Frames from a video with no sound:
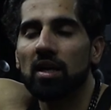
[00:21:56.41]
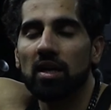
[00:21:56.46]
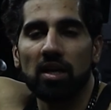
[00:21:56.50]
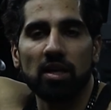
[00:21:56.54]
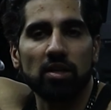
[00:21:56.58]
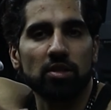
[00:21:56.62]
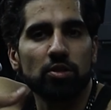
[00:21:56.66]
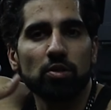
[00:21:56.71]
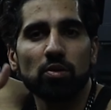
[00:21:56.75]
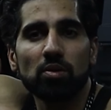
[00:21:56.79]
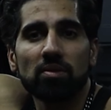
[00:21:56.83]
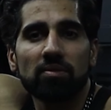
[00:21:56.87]

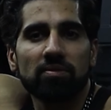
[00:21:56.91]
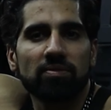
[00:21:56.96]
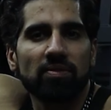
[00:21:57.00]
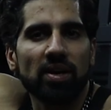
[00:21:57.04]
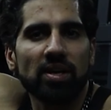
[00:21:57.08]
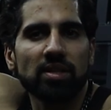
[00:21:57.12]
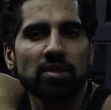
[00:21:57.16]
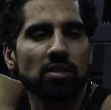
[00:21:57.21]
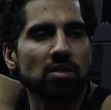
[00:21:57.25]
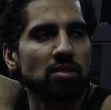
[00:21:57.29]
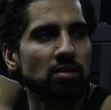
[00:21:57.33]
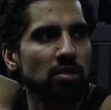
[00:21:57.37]
And you can
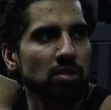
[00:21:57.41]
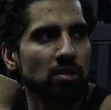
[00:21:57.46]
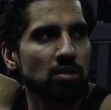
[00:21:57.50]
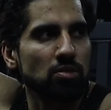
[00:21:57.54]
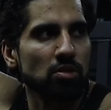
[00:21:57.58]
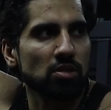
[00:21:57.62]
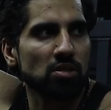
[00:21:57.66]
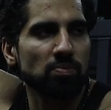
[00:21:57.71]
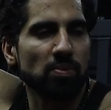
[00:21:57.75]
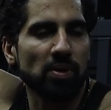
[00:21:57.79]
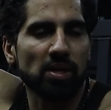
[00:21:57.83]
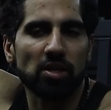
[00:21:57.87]
find these things
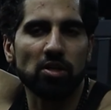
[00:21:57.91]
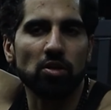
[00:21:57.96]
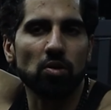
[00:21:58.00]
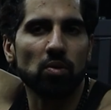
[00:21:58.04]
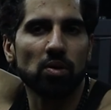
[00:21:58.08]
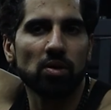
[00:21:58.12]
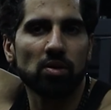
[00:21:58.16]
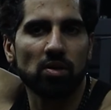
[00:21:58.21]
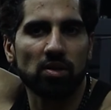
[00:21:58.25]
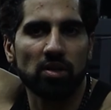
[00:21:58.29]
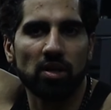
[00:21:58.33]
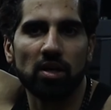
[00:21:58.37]
just by
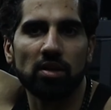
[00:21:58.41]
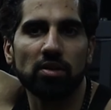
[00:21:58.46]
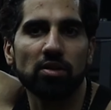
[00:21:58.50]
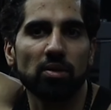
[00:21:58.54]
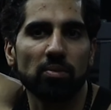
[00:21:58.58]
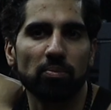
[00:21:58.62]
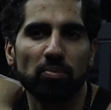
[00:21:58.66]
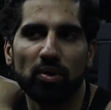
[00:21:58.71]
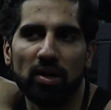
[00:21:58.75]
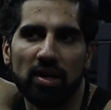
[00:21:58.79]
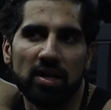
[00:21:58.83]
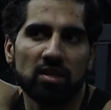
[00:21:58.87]
going on
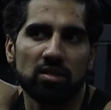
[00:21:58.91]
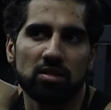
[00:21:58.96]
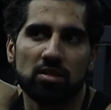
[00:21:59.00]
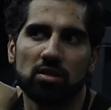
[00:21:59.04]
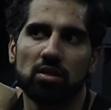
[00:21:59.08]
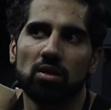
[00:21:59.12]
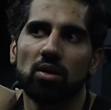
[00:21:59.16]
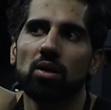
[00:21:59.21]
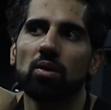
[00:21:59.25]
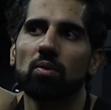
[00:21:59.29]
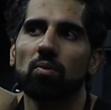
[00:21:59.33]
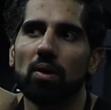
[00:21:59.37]
other brands'